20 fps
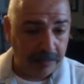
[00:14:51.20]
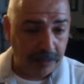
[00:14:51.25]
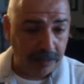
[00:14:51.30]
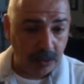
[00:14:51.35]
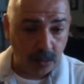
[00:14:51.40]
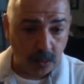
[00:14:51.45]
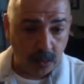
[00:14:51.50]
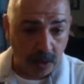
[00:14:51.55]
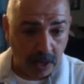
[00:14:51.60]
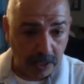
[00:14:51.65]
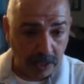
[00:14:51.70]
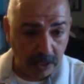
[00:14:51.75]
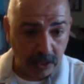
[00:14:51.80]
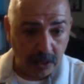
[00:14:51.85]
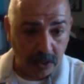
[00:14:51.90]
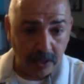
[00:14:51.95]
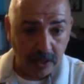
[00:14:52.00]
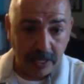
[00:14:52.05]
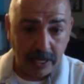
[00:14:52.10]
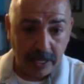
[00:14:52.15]
if you want
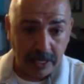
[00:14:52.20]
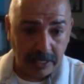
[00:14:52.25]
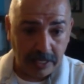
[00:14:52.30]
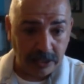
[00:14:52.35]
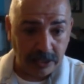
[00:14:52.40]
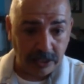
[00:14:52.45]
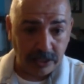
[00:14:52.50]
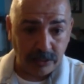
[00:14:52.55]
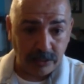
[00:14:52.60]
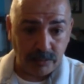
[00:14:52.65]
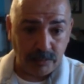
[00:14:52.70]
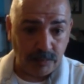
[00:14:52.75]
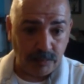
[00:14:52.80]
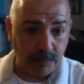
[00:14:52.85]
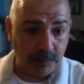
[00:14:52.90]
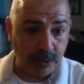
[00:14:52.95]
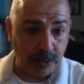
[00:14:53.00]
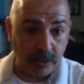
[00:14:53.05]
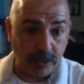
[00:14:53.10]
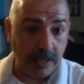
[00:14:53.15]
to go ahead and just
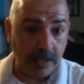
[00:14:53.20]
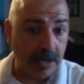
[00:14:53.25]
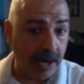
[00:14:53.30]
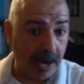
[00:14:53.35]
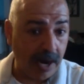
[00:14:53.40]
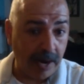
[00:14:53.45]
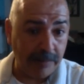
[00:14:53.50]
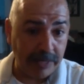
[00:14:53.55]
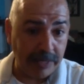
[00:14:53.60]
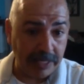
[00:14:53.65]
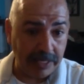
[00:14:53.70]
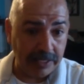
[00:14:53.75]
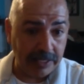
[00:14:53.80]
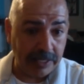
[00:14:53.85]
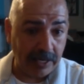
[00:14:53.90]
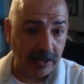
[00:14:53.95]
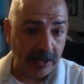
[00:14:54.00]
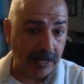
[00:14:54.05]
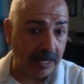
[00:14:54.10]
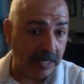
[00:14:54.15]
put a comment
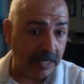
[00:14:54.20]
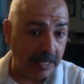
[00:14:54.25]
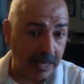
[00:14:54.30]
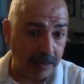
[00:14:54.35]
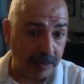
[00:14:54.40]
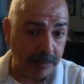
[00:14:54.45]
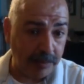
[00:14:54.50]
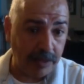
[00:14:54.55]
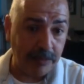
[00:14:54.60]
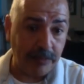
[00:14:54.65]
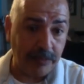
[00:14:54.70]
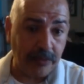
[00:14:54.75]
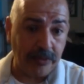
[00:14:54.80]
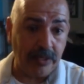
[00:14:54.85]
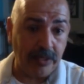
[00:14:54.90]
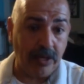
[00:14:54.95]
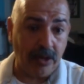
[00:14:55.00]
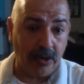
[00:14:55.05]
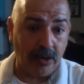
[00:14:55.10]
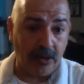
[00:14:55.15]
in there and let people
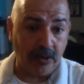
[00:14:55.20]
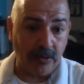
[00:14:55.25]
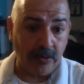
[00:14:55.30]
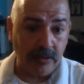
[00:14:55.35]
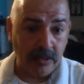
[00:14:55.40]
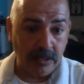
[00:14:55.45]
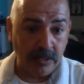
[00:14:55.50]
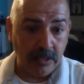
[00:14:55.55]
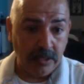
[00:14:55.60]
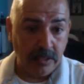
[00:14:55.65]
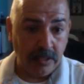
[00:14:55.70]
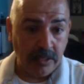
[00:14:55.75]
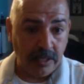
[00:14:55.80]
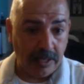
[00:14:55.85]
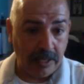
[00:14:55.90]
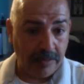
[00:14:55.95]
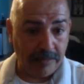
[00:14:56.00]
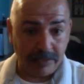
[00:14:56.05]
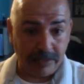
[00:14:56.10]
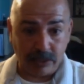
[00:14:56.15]
know
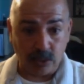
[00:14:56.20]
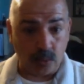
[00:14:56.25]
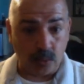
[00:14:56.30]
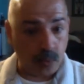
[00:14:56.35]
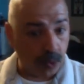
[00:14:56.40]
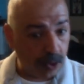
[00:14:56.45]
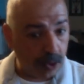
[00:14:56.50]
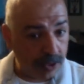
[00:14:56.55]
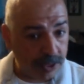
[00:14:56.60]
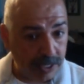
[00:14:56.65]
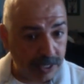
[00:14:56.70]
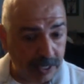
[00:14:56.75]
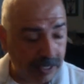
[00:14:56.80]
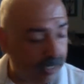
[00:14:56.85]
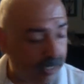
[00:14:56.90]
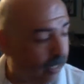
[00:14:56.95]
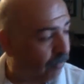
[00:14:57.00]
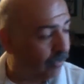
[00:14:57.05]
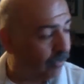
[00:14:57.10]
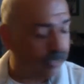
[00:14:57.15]
if it's worth
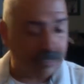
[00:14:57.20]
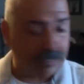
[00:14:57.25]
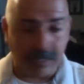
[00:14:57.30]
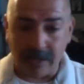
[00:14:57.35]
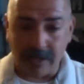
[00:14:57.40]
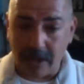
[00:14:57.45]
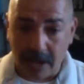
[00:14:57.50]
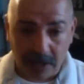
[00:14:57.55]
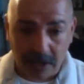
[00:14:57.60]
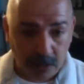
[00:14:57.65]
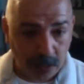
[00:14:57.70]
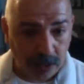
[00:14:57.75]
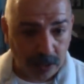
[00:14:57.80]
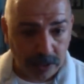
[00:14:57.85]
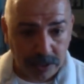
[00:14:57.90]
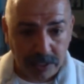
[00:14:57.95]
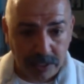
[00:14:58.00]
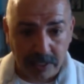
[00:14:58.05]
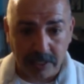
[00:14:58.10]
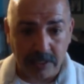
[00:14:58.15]
it, if it's not
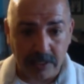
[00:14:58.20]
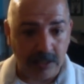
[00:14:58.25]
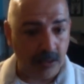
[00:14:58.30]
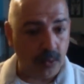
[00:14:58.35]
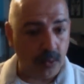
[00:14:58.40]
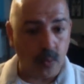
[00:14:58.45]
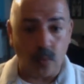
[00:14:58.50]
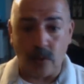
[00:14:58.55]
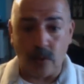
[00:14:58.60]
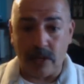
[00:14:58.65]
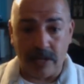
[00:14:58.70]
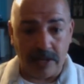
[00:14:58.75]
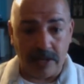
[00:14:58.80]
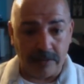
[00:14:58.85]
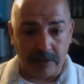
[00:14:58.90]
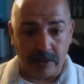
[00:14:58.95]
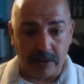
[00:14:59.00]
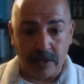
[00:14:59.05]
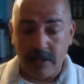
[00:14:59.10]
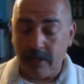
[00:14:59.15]
worth it,
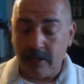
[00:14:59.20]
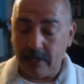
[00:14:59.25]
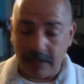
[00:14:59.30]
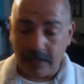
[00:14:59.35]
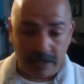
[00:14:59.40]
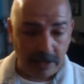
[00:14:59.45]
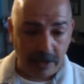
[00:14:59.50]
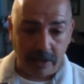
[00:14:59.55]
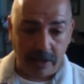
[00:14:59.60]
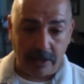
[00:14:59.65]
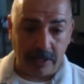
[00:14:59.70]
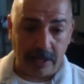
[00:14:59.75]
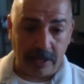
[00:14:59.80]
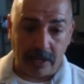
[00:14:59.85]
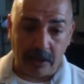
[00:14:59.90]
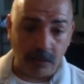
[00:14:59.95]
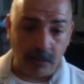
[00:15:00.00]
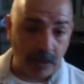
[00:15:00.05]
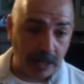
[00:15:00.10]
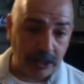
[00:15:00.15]
whatever.
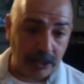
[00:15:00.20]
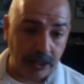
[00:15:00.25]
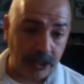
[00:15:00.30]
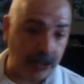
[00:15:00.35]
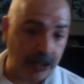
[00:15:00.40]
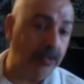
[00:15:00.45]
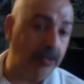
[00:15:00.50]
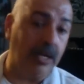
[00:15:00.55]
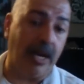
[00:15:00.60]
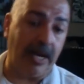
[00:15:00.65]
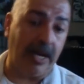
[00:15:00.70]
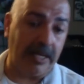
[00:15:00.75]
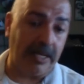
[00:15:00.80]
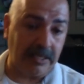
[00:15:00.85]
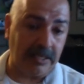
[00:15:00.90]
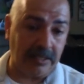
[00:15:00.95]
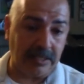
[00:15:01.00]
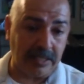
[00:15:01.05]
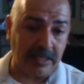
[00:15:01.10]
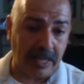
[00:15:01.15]
I want you
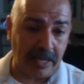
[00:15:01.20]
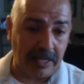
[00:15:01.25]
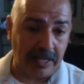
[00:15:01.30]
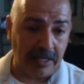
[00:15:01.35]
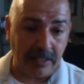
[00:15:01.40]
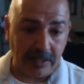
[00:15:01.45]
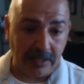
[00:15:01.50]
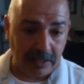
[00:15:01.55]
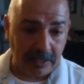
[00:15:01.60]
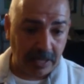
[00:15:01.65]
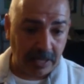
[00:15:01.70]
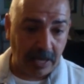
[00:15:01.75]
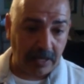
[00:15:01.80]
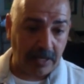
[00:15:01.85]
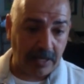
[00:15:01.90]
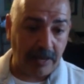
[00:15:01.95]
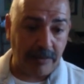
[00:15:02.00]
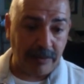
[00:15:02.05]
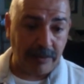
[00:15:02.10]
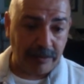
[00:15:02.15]
guys to say it,
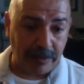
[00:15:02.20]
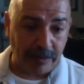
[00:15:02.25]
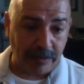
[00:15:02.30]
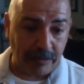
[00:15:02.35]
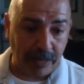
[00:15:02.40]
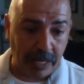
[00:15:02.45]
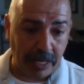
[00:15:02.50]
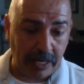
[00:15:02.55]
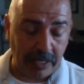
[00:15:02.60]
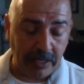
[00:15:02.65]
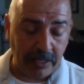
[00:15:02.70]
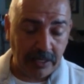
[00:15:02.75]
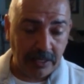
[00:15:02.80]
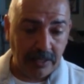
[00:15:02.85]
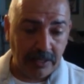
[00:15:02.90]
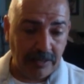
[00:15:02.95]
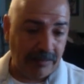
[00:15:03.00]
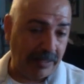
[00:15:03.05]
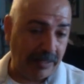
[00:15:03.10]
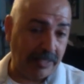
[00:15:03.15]
not coming from me
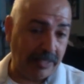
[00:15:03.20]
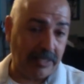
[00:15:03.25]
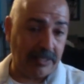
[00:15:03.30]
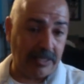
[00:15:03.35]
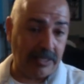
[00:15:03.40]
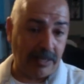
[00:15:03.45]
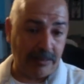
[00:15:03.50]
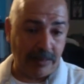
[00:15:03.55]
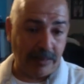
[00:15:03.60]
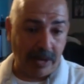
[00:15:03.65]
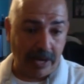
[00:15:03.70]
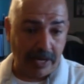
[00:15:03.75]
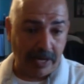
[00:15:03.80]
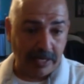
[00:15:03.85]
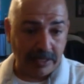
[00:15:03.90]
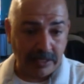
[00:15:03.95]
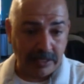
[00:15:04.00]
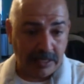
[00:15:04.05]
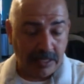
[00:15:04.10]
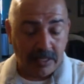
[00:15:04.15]
because I'm
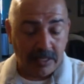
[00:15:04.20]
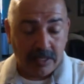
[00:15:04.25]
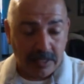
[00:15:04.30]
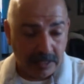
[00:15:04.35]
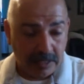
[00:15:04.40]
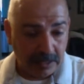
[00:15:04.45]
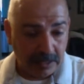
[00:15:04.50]
biased.